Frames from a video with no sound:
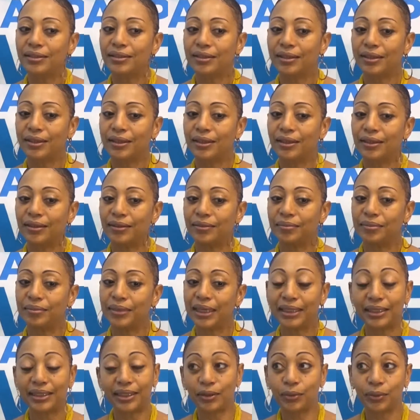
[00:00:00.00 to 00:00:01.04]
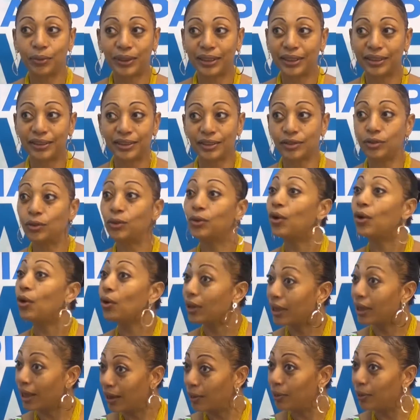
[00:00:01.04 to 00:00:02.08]
And the Queen is no
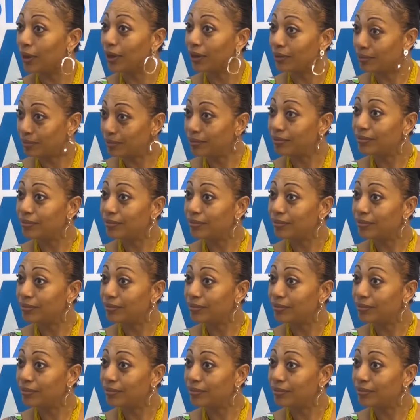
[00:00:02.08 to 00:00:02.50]
longer our